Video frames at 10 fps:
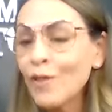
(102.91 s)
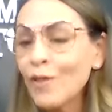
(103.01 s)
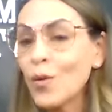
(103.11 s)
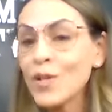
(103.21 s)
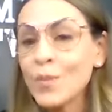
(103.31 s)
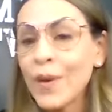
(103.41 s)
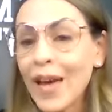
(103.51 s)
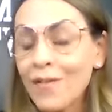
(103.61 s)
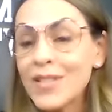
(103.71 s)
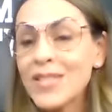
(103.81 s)
Of course, we
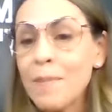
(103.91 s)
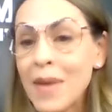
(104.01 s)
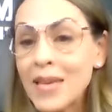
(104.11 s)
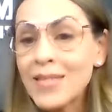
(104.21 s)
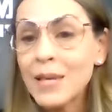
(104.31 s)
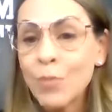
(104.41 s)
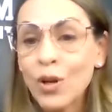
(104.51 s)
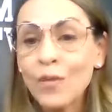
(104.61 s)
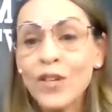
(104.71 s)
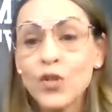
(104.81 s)
have this amazing
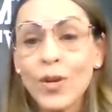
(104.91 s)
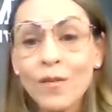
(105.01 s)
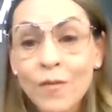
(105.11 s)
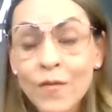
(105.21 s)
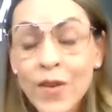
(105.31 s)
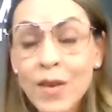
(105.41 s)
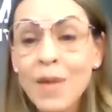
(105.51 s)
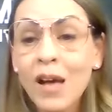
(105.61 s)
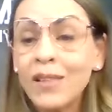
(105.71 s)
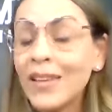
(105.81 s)
book featuring
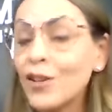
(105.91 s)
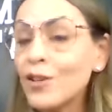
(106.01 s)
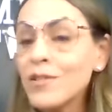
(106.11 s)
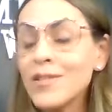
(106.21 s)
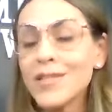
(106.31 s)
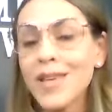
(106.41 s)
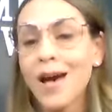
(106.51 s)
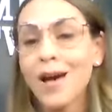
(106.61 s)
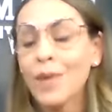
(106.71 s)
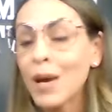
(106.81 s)
female leaders
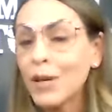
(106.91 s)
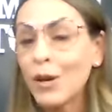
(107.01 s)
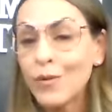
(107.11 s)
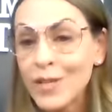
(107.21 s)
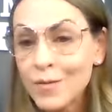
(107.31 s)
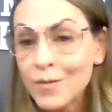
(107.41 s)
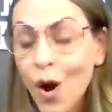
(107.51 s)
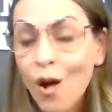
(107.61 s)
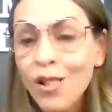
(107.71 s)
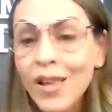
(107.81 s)
um, coming out this
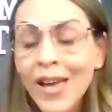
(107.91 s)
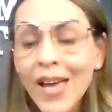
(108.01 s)
fall.